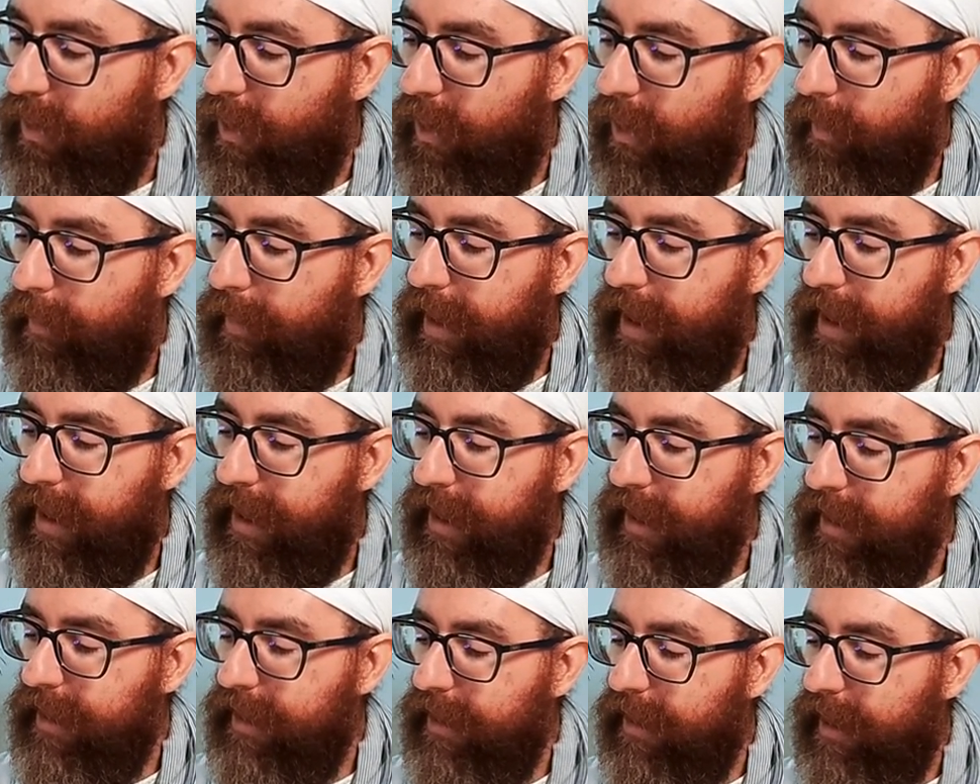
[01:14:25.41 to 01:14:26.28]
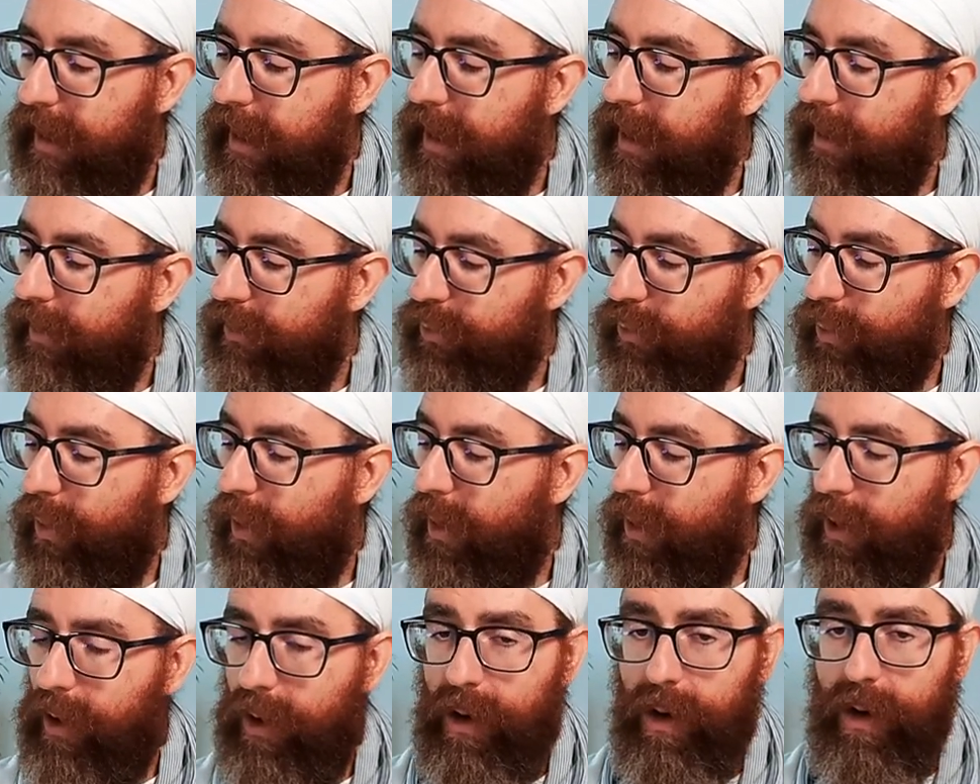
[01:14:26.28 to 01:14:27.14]
Obey to
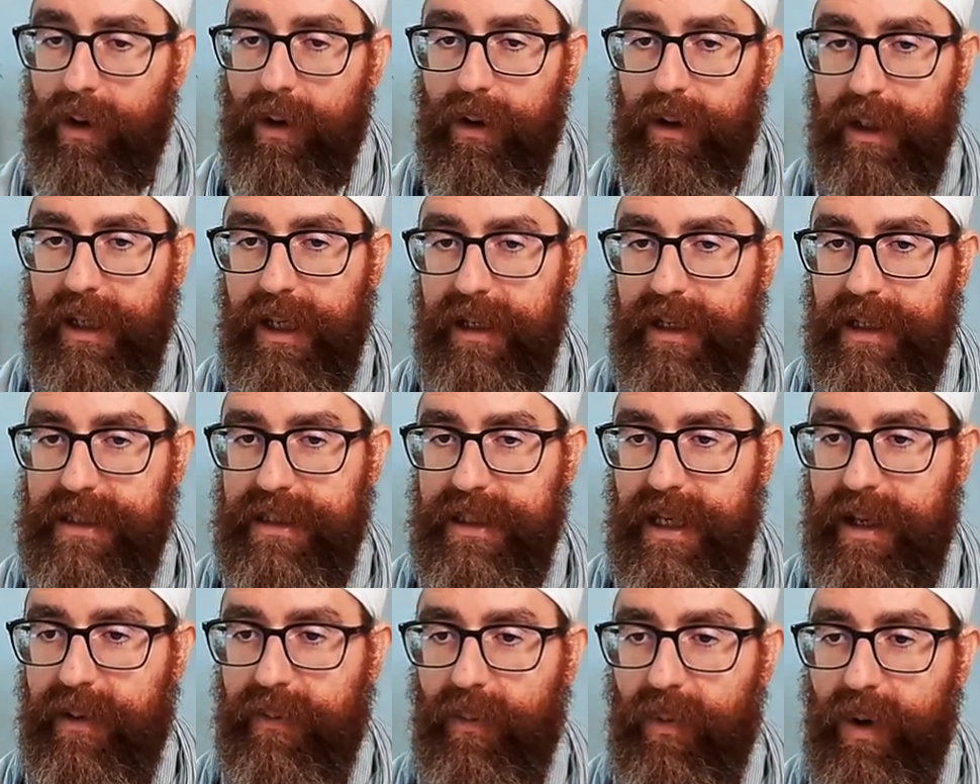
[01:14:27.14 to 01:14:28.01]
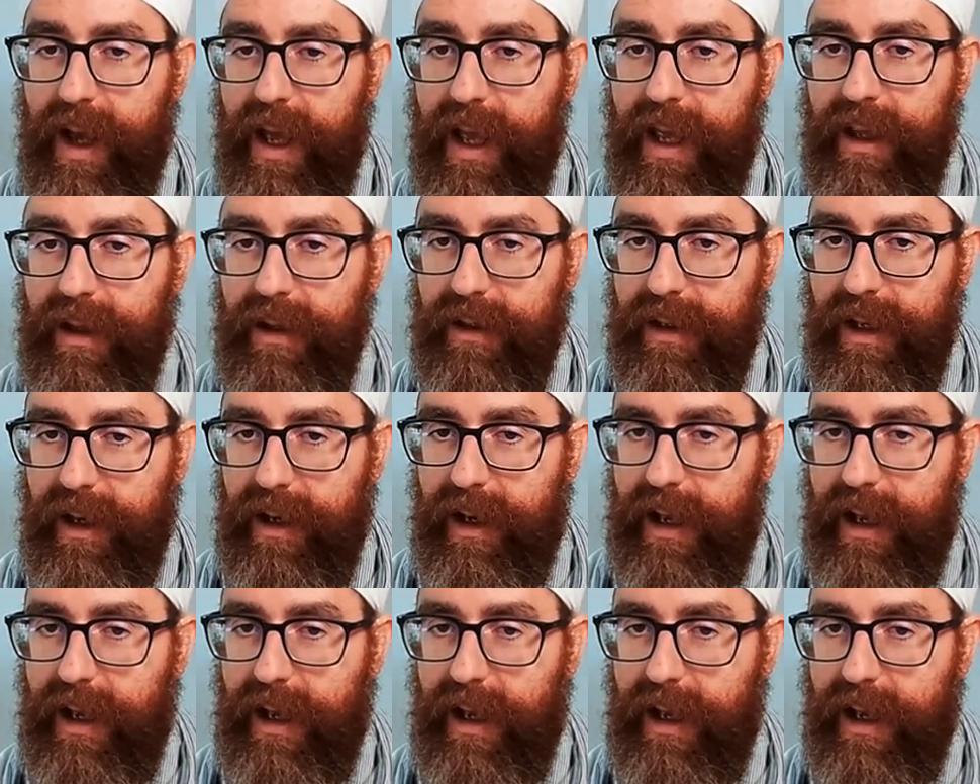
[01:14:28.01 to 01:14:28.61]
all in the same way,